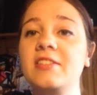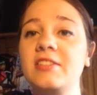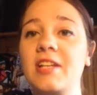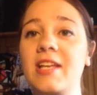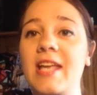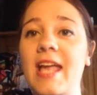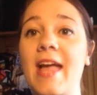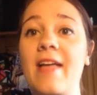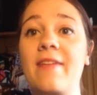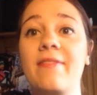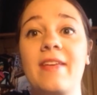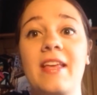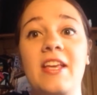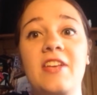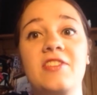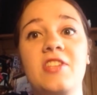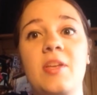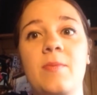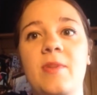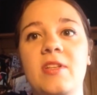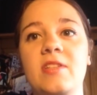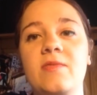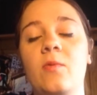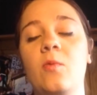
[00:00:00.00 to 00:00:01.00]
so yeah thank you
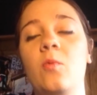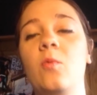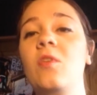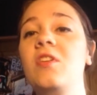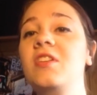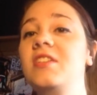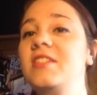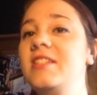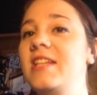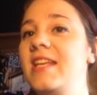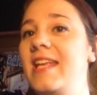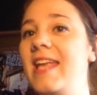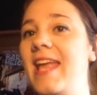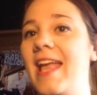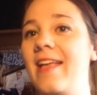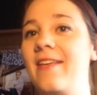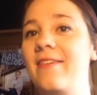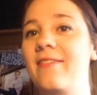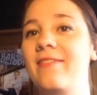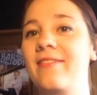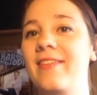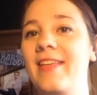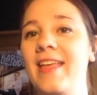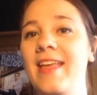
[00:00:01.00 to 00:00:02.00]
so much for watching if